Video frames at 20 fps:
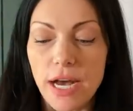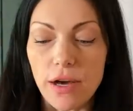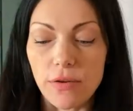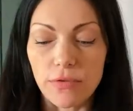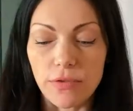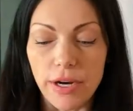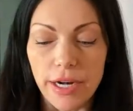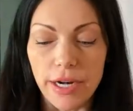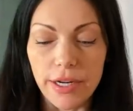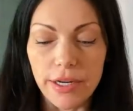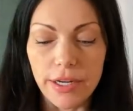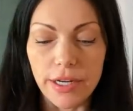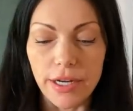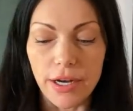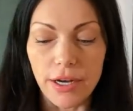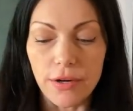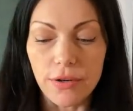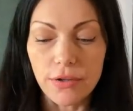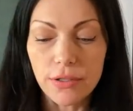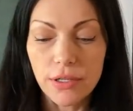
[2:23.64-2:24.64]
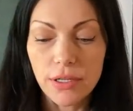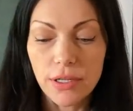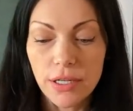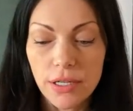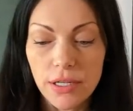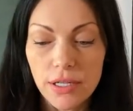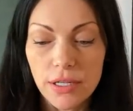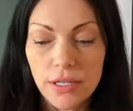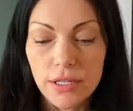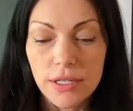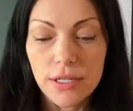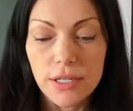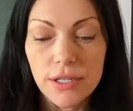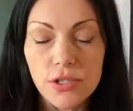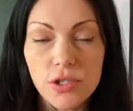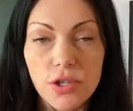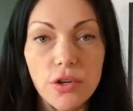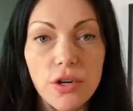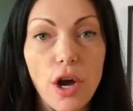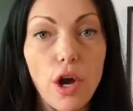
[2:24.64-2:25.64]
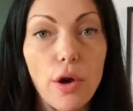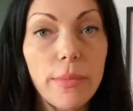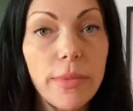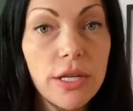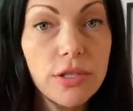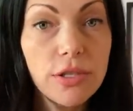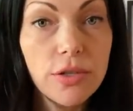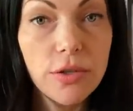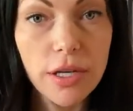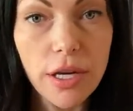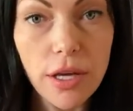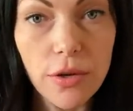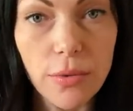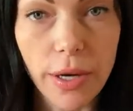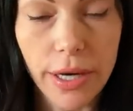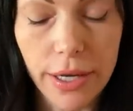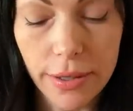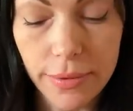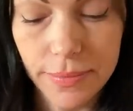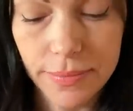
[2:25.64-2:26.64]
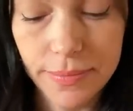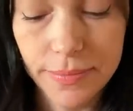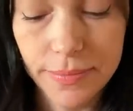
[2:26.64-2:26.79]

out and ready to go. So now I'm gonna do the other one.